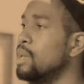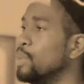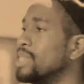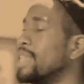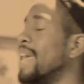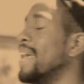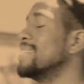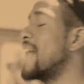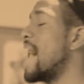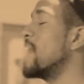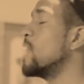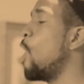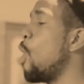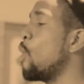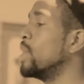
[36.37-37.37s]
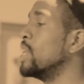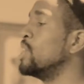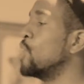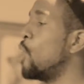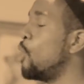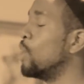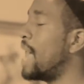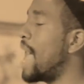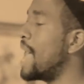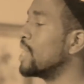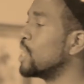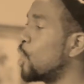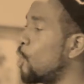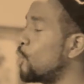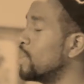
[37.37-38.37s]
But things I had already known, I
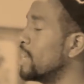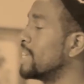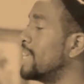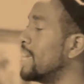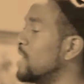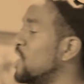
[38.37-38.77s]
had learned again